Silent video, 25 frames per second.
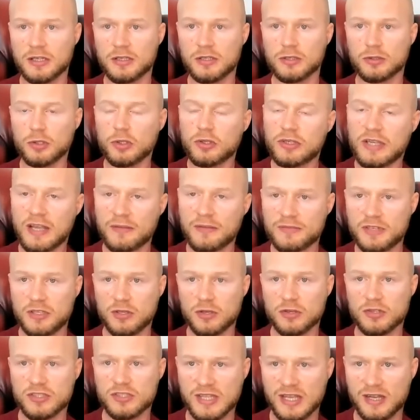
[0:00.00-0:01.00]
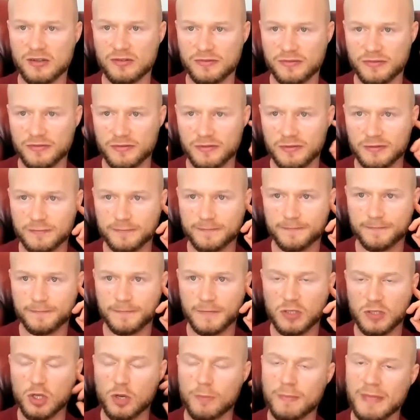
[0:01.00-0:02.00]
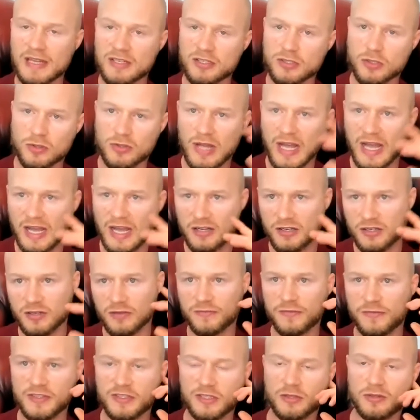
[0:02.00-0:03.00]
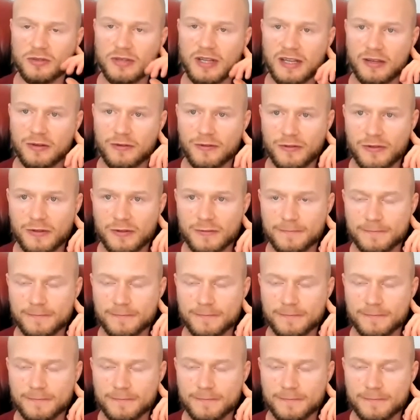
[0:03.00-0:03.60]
look after yourself, your mental and your physical health